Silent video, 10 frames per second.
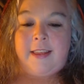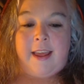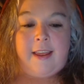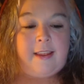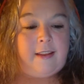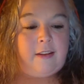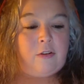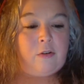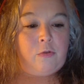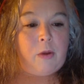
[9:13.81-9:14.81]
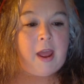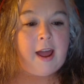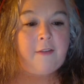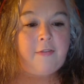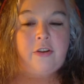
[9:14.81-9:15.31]
that you
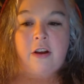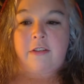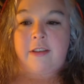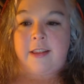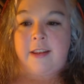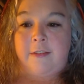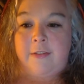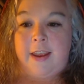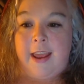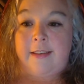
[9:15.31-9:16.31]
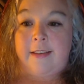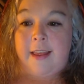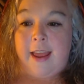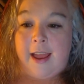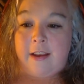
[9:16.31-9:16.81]
have the doctors at these VAs that
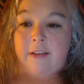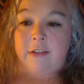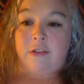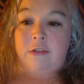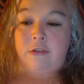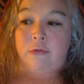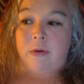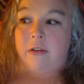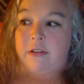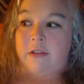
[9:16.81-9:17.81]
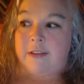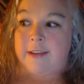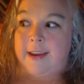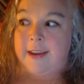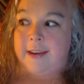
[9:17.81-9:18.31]
actually do
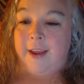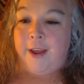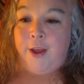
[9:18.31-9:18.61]
understand